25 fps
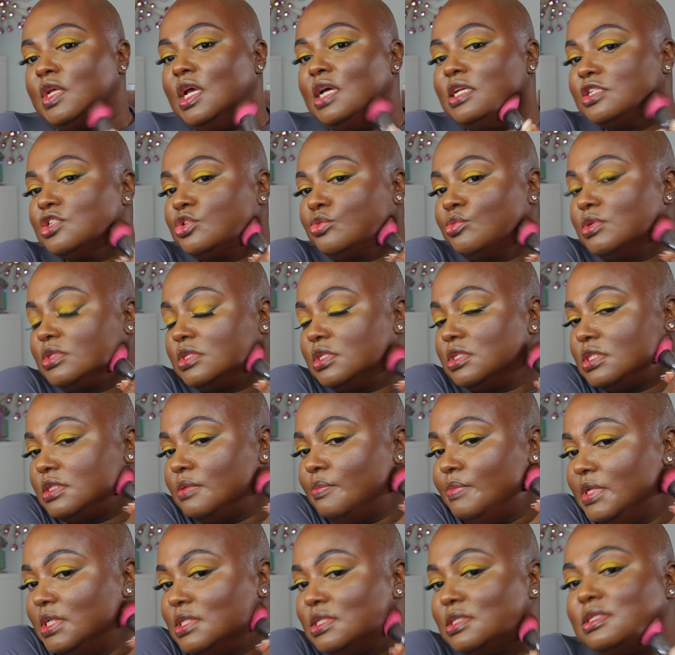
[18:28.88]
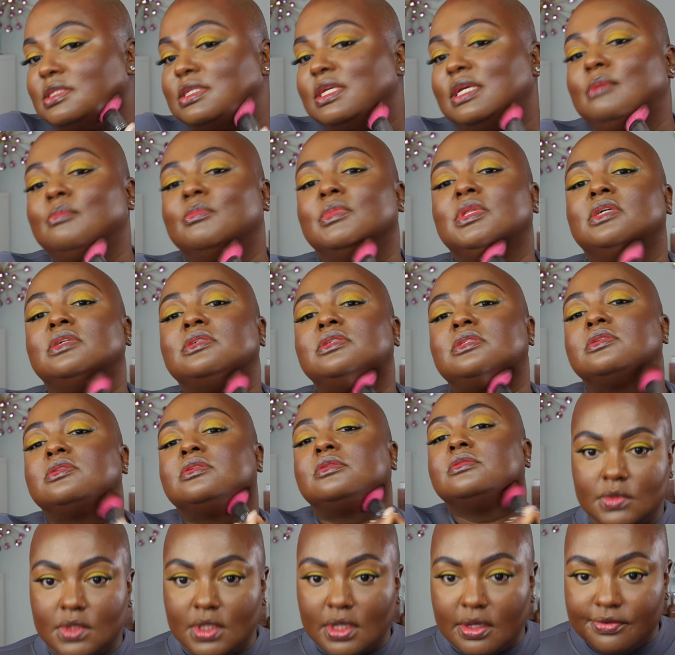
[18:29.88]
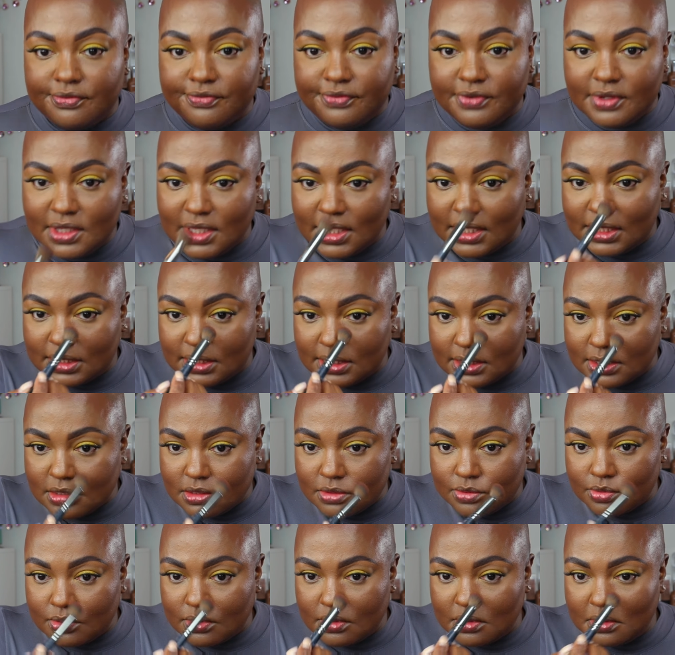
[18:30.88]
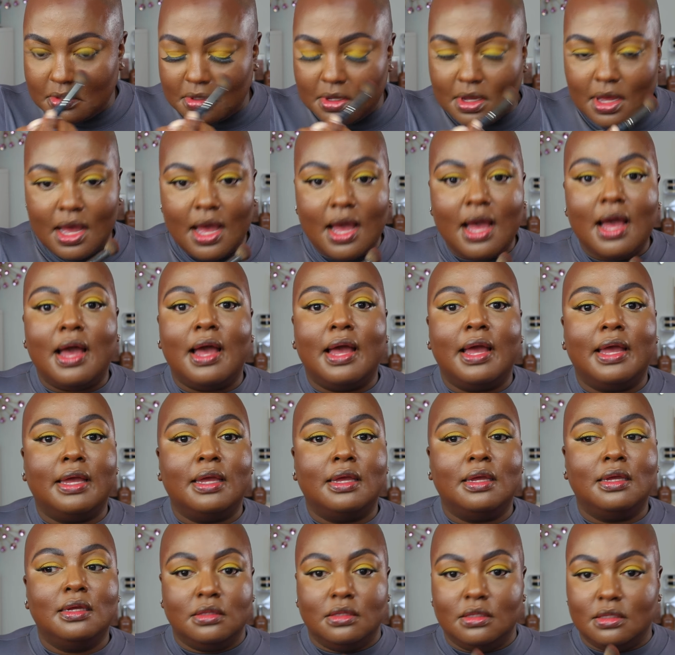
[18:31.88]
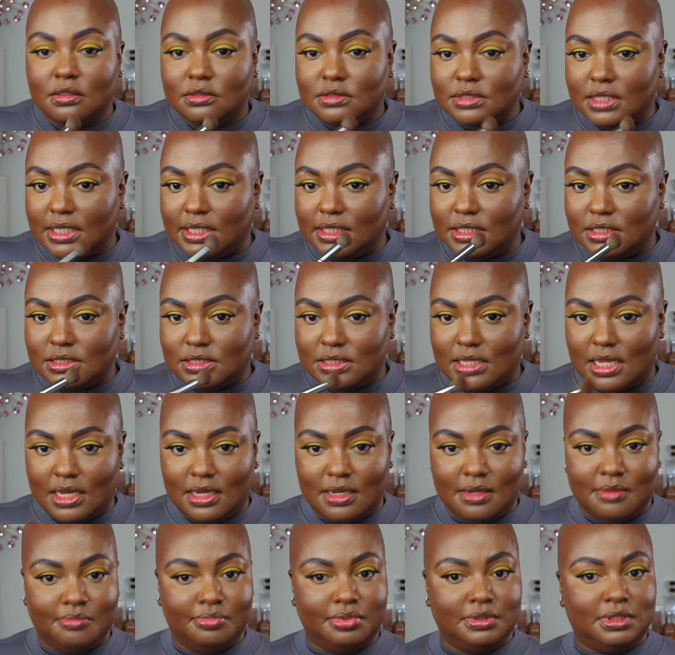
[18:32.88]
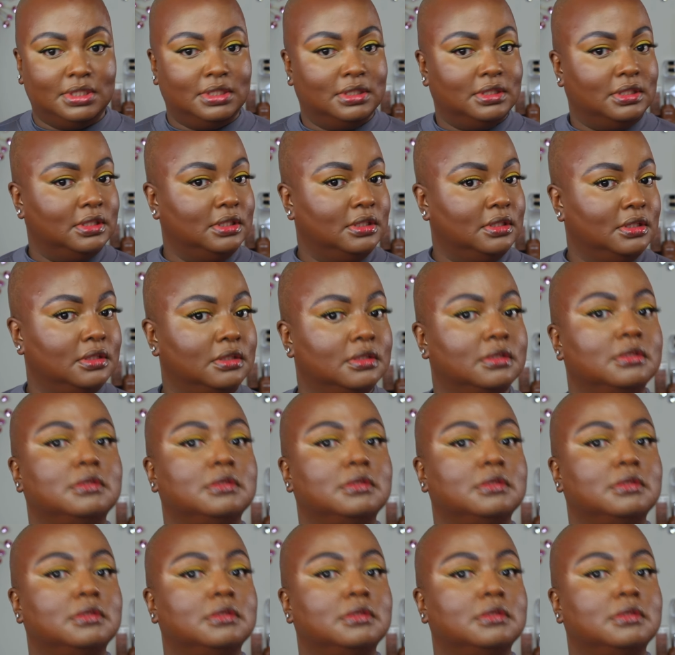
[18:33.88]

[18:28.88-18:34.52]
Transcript: I just want this to be seamless. I feel like this eye looks like it's not completely